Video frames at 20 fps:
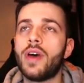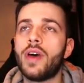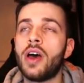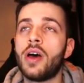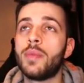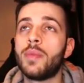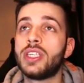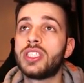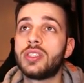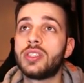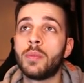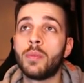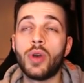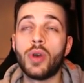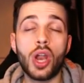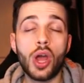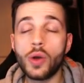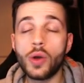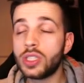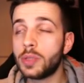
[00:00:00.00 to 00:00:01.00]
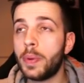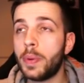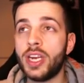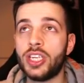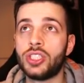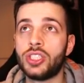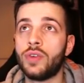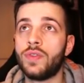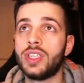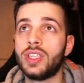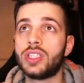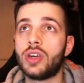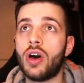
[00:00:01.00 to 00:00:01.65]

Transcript: Um, there's some loads of pictures of this